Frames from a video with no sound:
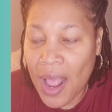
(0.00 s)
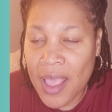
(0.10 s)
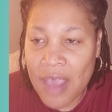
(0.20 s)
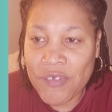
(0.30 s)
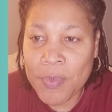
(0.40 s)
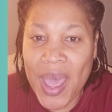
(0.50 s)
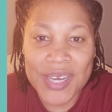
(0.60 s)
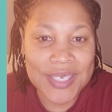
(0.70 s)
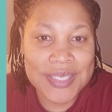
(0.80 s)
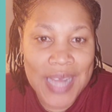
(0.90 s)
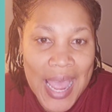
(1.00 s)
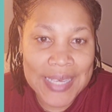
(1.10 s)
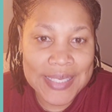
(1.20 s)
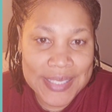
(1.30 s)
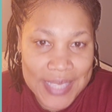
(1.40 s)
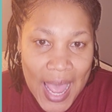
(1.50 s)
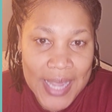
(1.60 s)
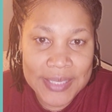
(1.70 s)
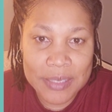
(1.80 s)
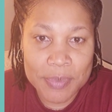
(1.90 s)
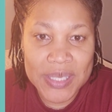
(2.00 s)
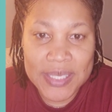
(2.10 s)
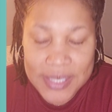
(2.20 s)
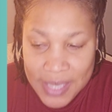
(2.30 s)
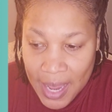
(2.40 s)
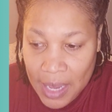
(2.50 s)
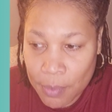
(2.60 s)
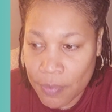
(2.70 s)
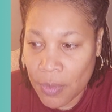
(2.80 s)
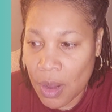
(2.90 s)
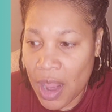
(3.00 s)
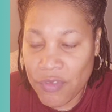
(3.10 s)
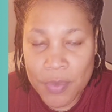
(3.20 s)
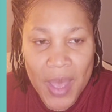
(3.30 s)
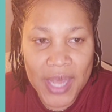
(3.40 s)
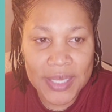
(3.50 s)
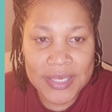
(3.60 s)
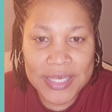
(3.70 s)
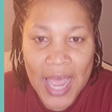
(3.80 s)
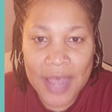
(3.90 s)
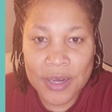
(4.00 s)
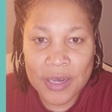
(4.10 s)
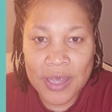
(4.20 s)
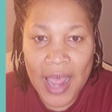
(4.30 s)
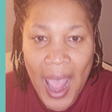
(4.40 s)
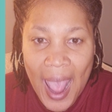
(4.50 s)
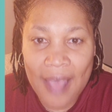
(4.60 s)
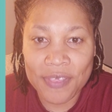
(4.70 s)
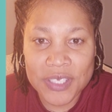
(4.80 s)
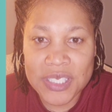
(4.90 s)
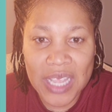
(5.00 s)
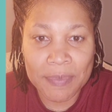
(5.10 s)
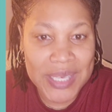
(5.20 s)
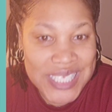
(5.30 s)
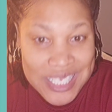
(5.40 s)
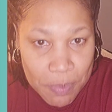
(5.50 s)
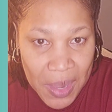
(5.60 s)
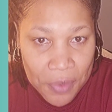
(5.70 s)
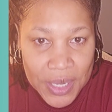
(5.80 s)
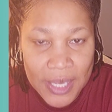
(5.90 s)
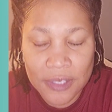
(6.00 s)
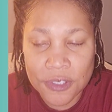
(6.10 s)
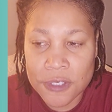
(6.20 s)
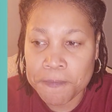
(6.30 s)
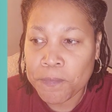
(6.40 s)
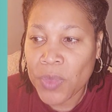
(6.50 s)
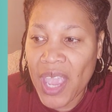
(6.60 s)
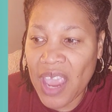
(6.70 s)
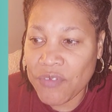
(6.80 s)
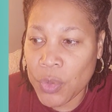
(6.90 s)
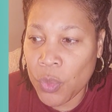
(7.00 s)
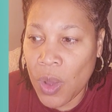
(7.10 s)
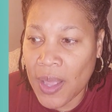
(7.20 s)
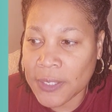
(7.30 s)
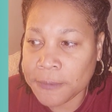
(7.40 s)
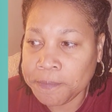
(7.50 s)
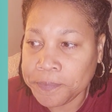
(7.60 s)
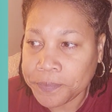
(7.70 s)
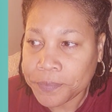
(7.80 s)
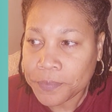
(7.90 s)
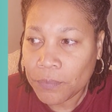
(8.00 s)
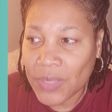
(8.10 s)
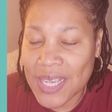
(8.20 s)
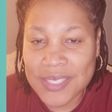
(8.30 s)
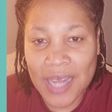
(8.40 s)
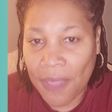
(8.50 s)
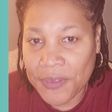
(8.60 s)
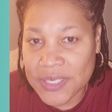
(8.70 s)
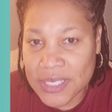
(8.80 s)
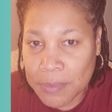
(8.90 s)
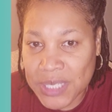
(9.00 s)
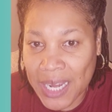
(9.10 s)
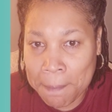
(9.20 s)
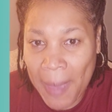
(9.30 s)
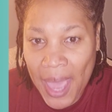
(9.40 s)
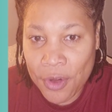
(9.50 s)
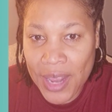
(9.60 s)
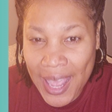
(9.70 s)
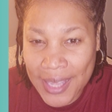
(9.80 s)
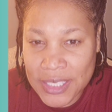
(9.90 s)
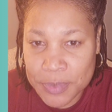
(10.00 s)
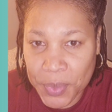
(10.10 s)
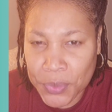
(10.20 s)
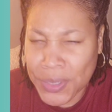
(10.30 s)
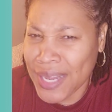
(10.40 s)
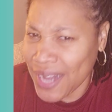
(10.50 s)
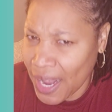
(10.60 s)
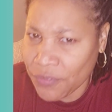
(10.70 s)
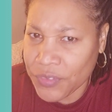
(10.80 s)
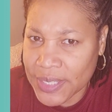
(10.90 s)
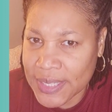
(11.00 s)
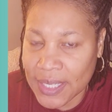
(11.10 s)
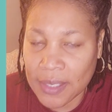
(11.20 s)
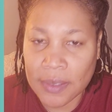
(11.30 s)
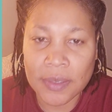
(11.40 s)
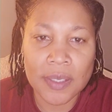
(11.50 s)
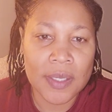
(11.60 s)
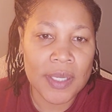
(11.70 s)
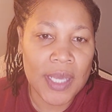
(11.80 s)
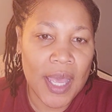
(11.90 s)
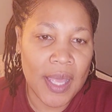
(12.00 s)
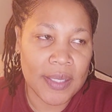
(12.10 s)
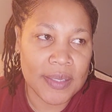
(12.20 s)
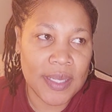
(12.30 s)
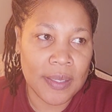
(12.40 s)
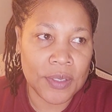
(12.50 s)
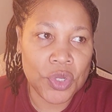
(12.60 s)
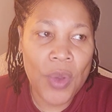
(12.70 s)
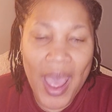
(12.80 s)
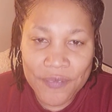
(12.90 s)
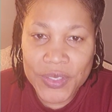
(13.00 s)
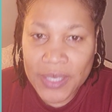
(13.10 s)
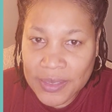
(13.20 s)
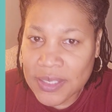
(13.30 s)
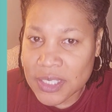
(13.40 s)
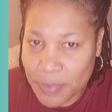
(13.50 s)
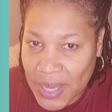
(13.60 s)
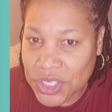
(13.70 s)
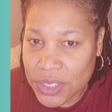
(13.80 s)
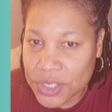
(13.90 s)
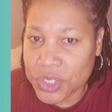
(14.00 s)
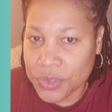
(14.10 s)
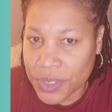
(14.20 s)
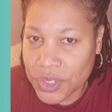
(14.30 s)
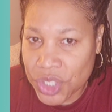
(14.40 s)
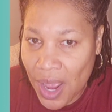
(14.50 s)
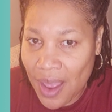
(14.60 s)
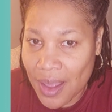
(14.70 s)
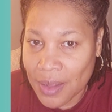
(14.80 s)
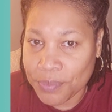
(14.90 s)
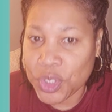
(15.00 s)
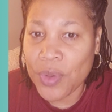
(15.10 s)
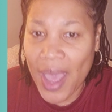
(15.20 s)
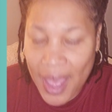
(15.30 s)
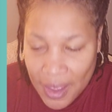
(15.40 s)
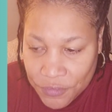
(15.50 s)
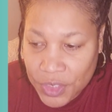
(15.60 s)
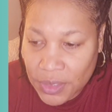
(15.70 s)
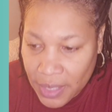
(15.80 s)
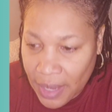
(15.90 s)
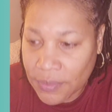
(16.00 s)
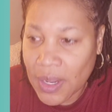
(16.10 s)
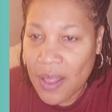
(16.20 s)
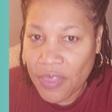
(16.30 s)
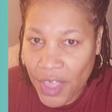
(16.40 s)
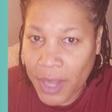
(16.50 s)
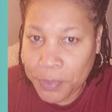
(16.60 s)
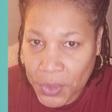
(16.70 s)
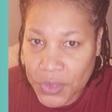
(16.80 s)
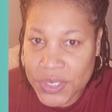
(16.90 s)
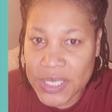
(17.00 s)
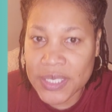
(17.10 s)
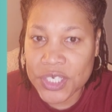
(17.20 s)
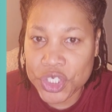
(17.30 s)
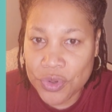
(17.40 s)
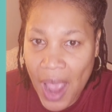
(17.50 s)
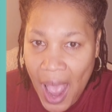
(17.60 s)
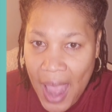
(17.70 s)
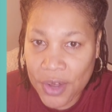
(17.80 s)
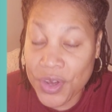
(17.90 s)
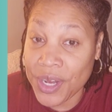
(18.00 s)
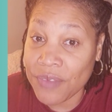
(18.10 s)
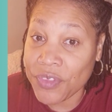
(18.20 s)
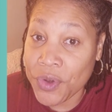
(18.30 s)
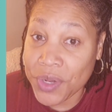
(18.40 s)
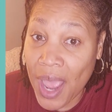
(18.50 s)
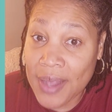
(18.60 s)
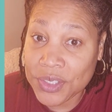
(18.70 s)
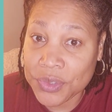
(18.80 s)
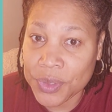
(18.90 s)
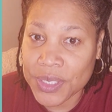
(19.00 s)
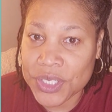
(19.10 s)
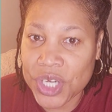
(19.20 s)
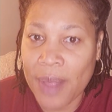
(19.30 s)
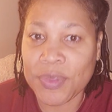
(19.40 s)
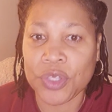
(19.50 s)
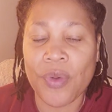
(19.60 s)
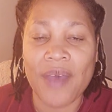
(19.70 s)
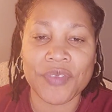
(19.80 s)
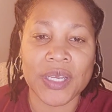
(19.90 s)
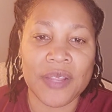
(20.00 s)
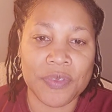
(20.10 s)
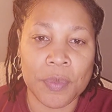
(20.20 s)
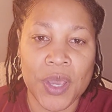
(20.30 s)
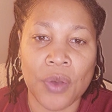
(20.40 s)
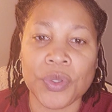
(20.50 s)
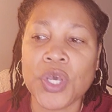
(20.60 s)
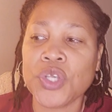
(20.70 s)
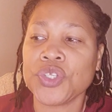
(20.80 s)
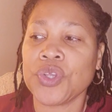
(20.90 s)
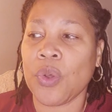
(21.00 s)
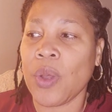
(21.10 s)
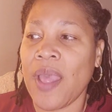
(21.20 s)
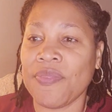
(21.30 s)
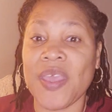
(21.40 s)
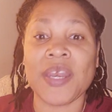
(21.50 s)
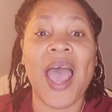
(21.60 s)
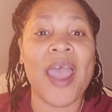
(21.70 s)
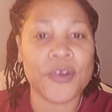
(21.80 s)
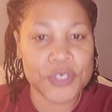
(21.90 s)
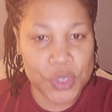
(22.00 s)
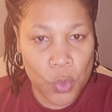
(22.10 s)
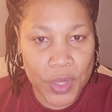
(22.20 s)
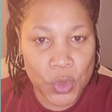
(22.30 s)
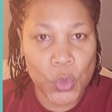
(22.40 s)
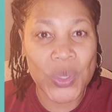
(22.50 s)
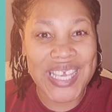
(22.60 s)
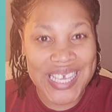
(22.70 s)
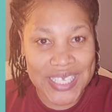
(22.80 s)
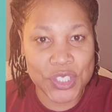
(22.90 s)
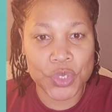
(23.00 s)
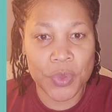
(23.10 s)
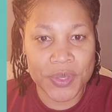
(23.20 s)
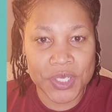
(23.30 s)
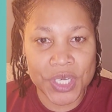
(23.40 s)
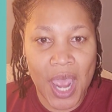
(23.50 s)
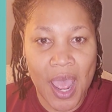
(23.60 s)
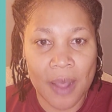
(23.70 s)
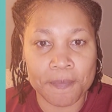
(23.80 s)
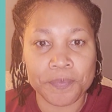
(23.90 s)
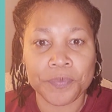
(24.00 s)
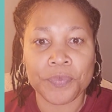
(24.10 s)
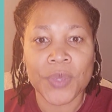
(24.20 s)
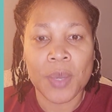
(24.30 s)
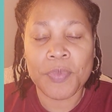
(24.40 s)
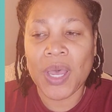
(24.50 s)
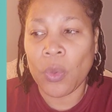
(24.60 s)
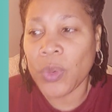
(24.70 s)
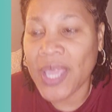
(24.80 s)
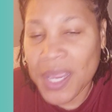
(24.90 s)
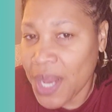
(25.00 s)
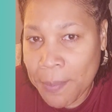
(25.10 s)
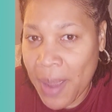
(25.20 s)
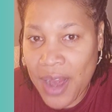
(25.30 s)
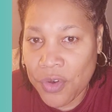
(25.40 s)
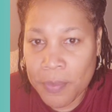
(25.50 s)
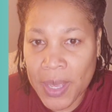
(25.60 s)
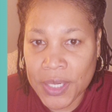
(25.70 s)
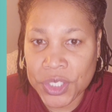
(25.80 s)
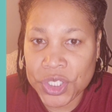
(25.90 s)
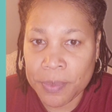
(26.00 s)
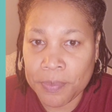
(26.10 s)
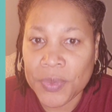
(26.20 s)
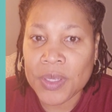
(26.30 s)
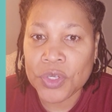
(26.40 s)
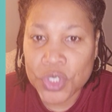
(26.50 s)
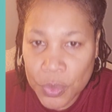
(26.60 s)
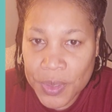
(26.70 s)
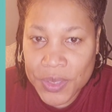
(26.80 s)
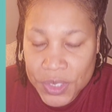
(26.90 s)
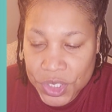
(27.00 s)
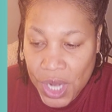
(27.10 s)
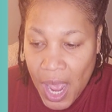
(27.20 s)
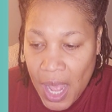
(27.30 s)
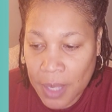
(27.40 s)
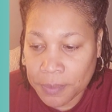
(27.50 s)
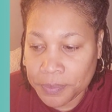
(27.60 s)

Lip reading: Everybody is not designed to be the same. Everybody has not had the same experience. Everyone is not the subject matter expert at everything. And then you have to let the specialist do their job. You have to let that person that you hired, and if they're not doing the job, then you have to let them go. So, and then hire someone who is doing the job. But we cannot micromanage them doing the job.